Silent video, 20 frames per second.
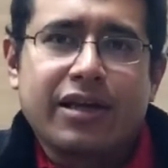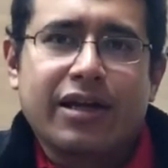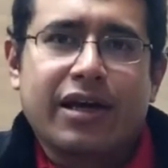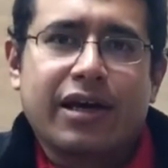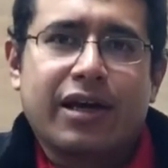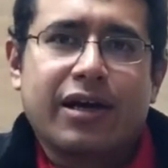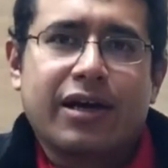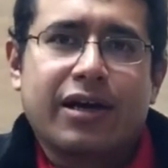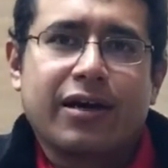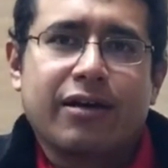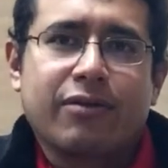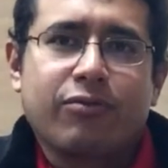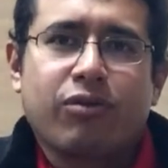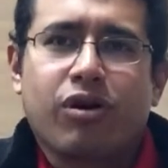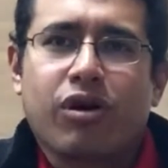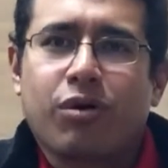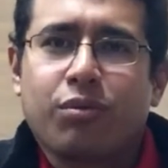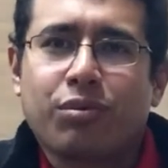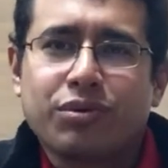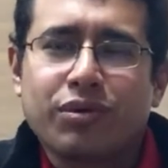
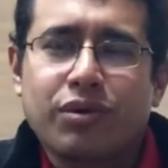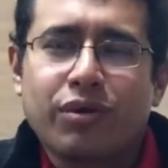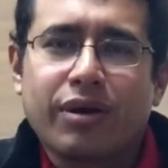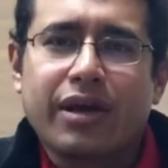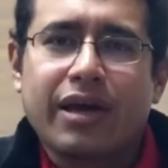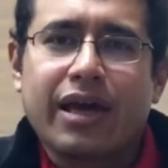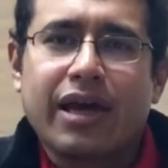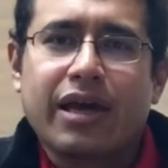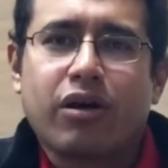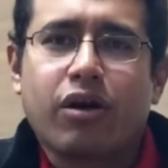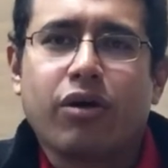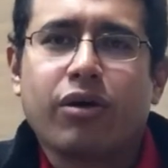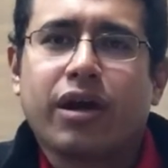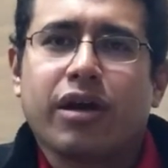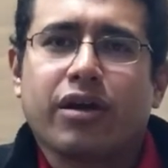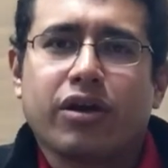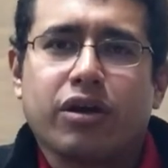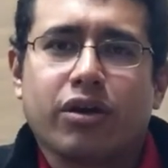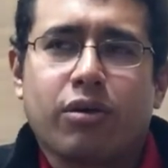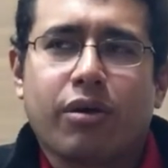We're always looking at,
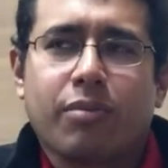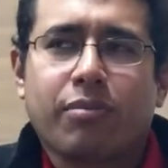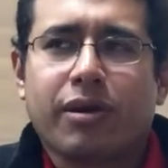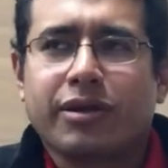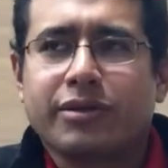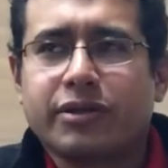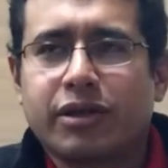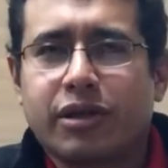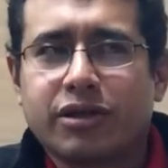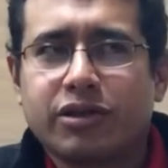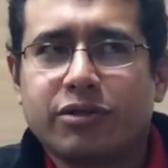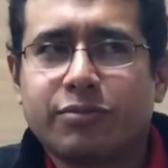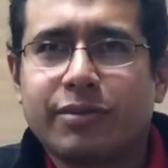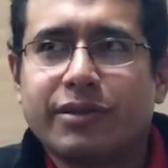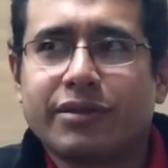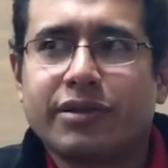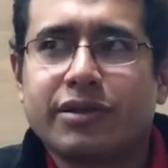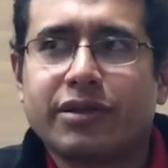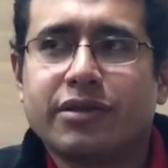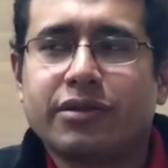okay, I'm going to start this
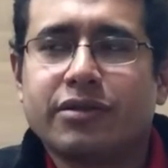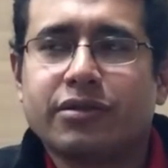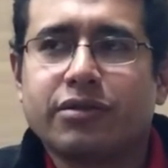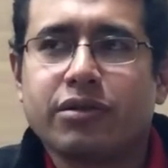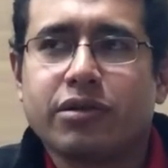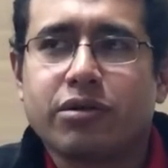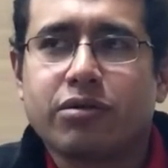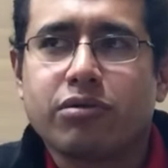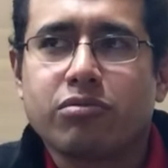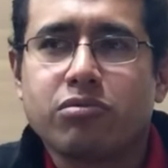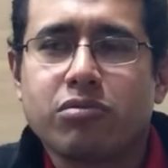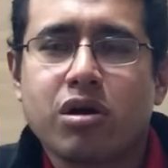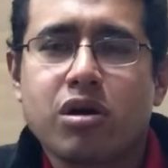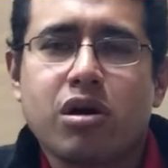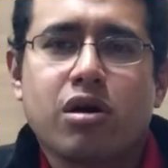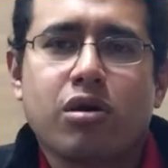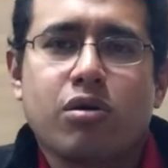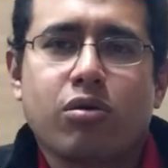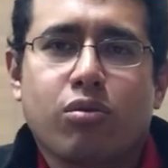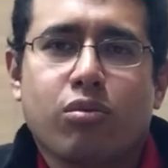business,
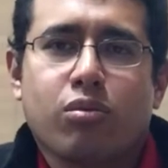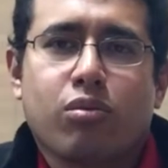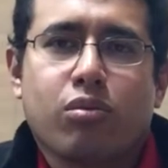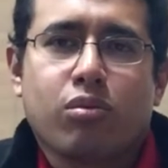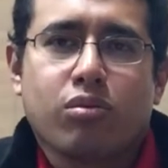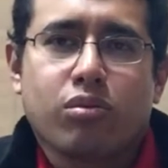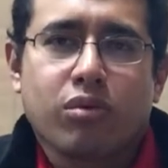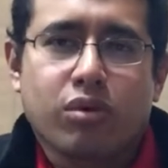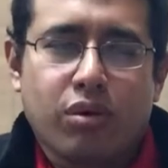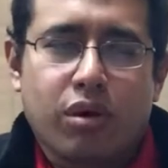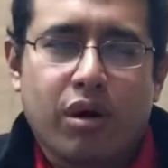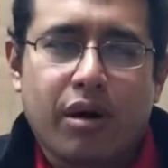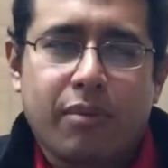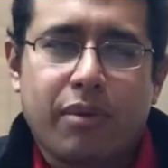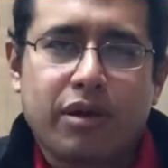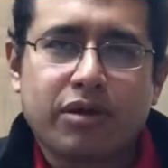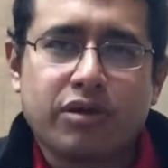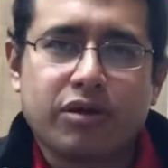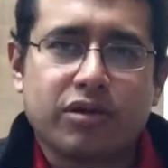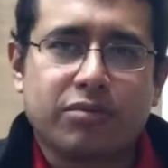how
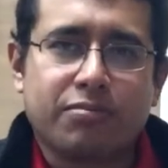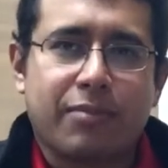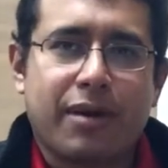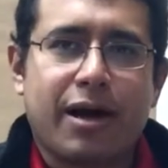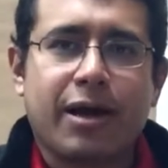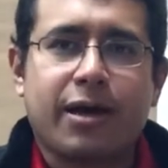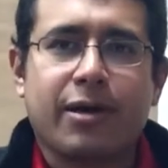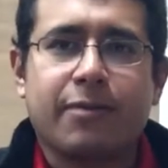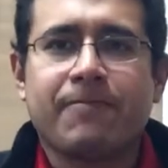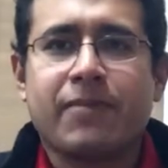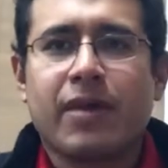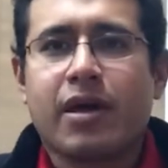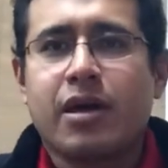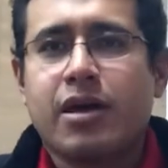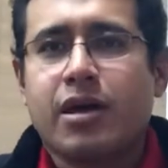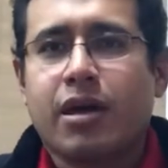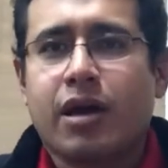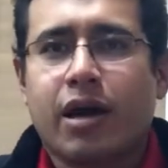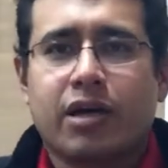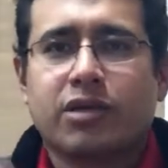much is my
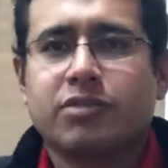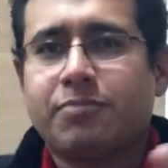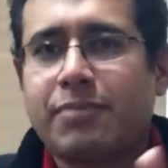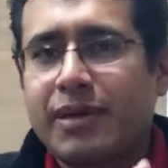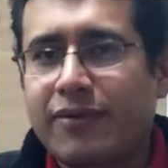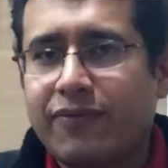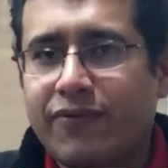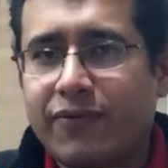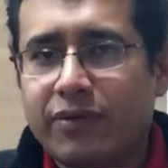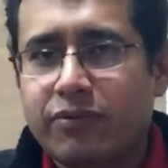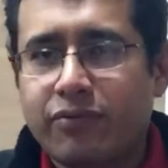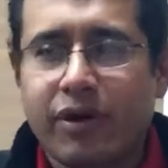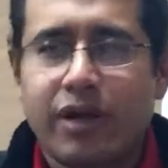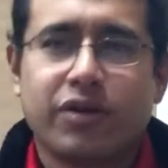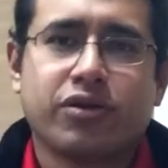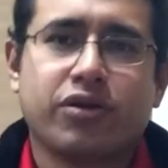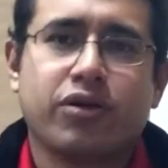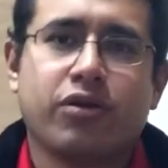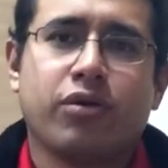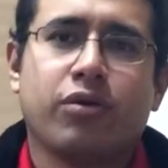cost benefit
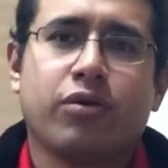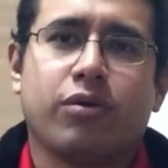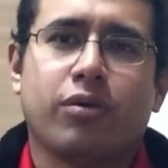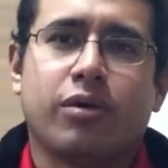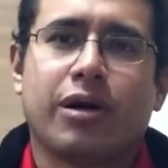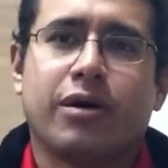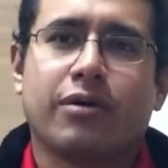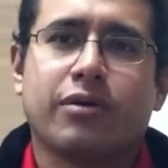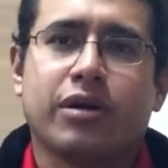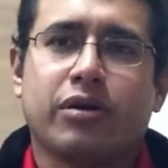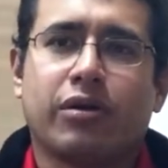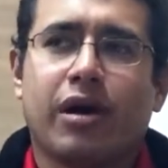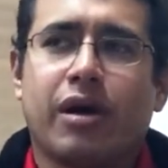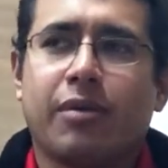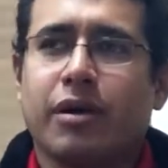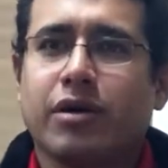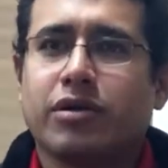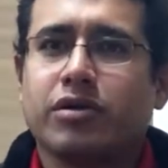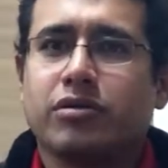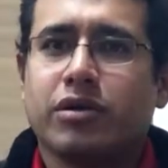ratio, how
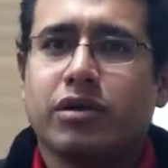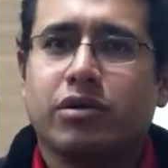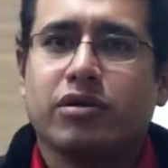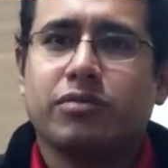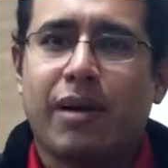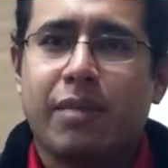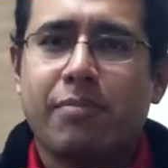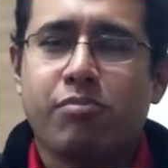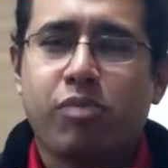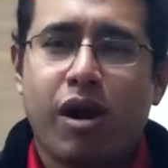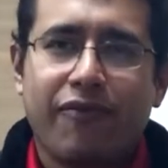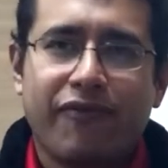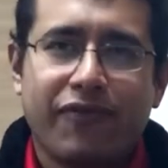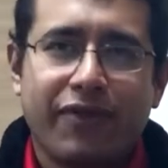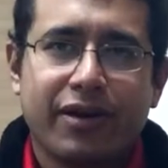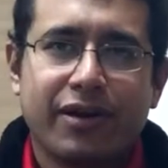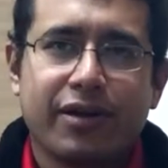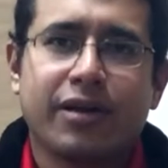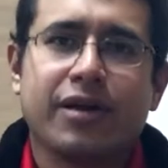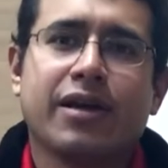much is my
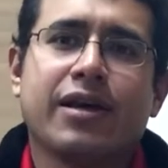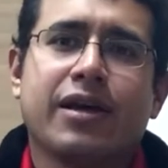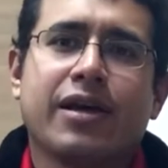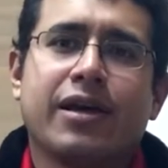profit.